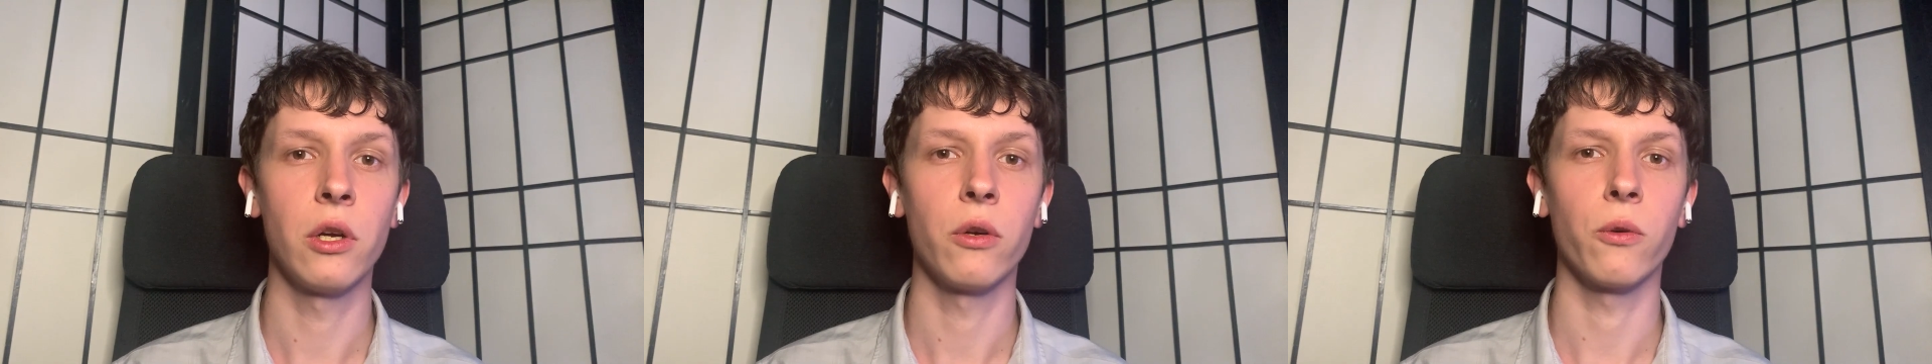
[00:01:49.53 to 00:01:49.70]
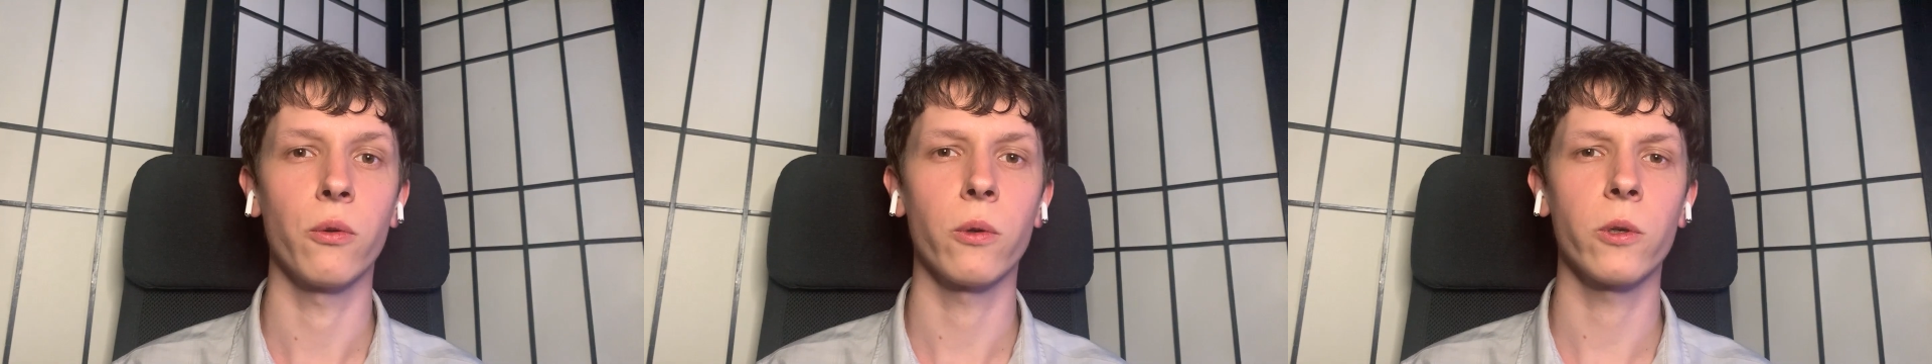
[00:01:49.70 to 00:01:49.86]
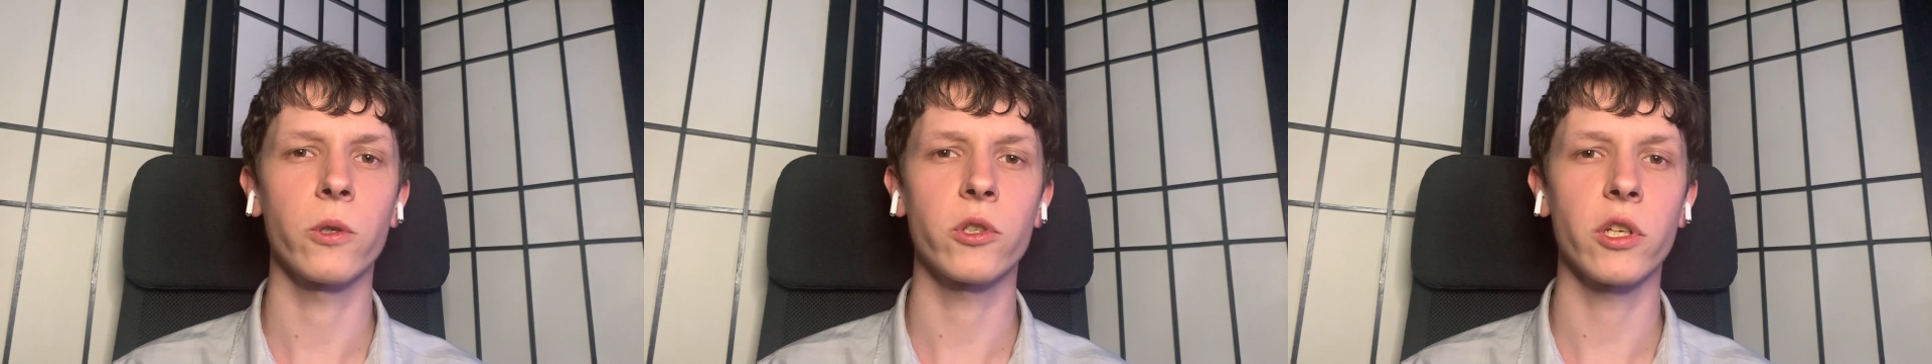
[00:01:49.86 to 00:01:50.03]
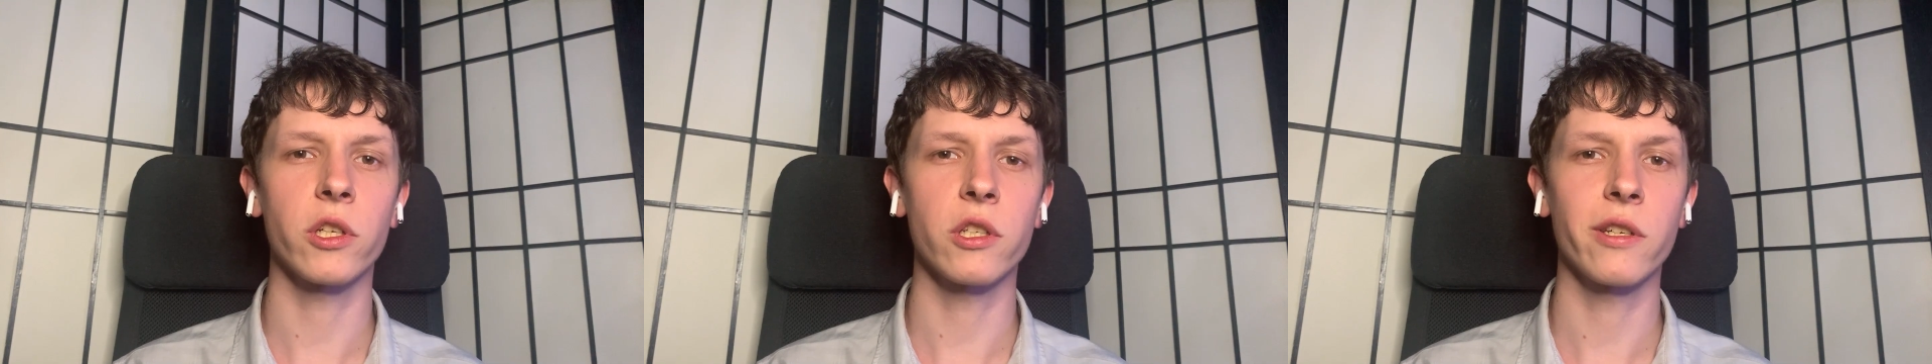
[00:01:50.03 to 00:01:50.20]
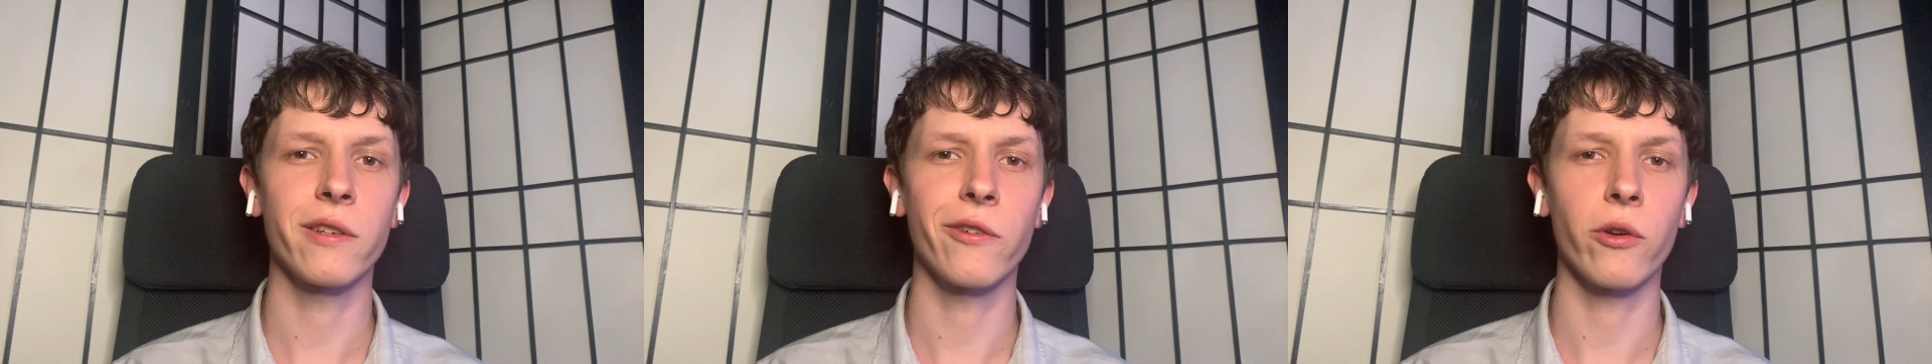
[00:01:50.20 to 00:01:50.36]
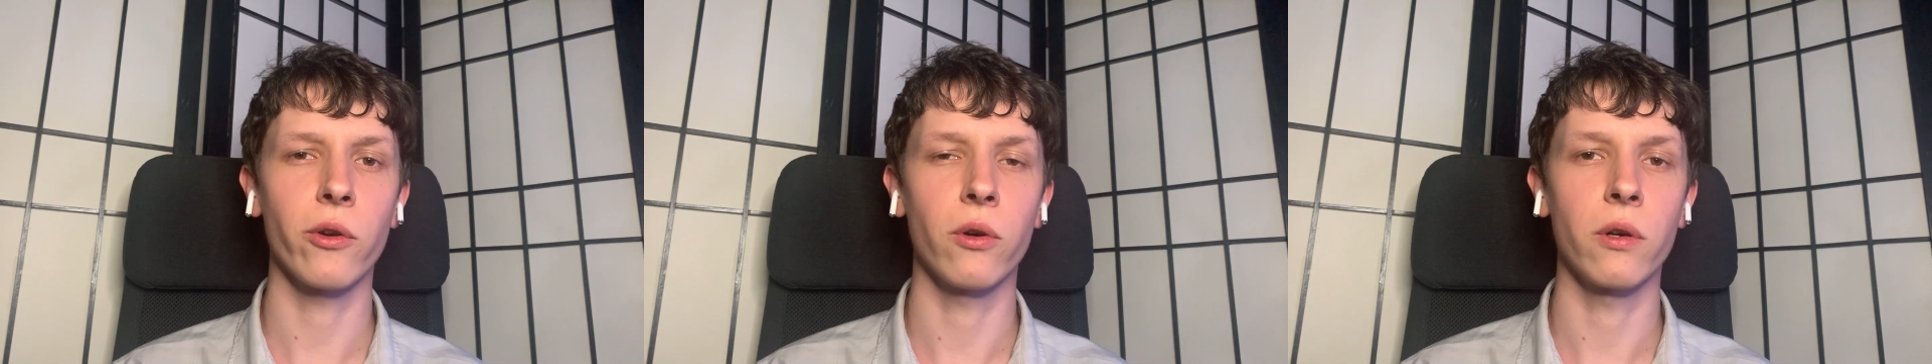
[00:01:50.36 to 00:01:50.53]
or adjusting
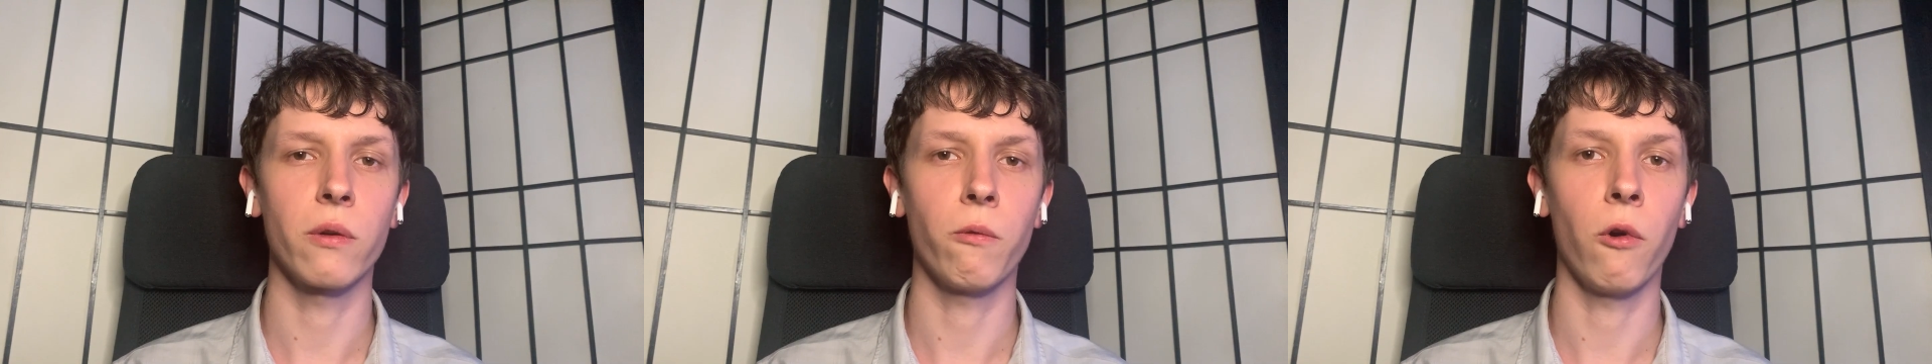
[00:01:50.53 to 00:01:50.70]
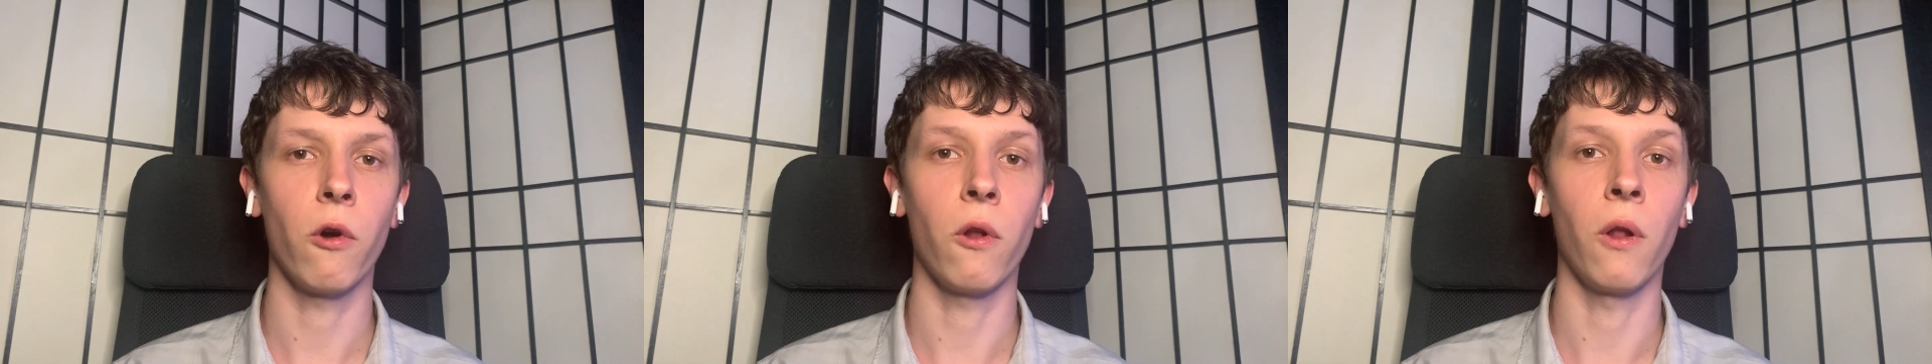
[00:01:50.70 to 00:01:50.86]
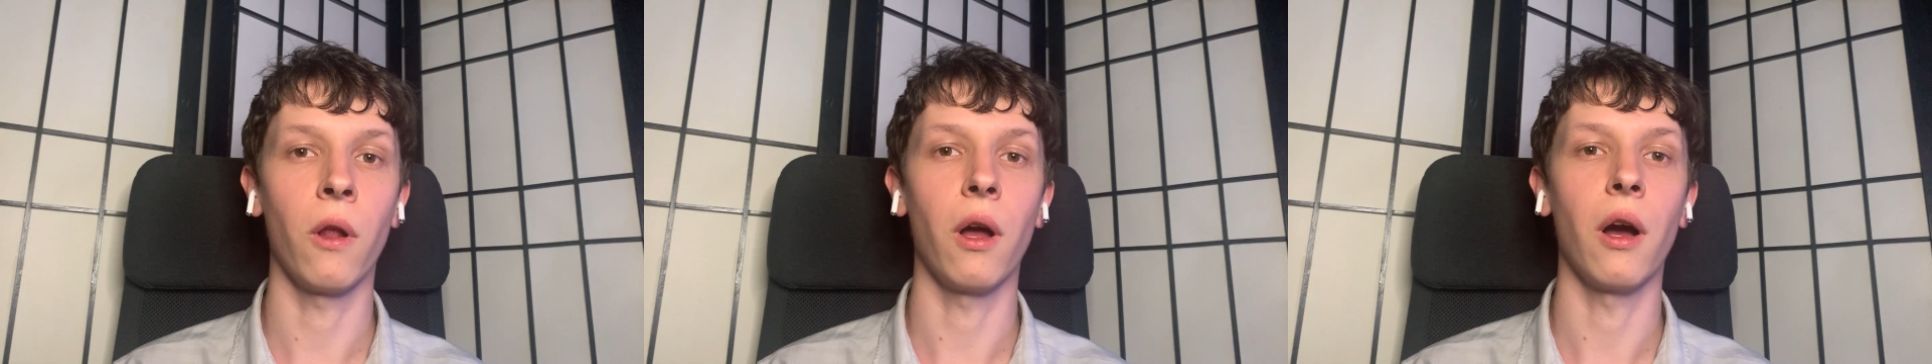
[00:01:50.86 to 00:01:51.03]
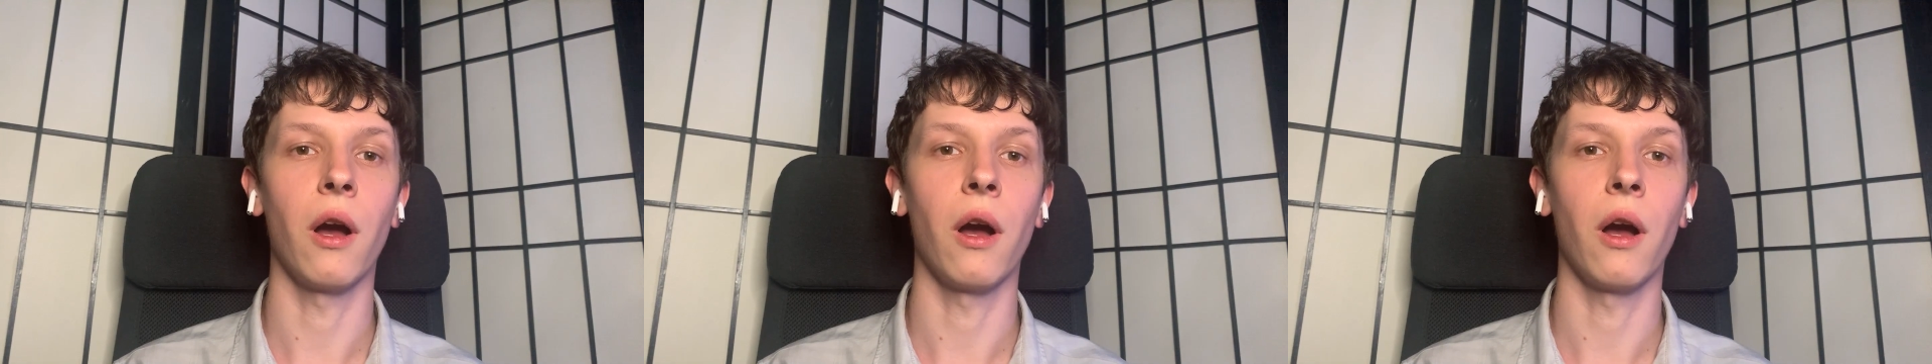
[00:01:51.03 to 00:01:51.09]
your own wall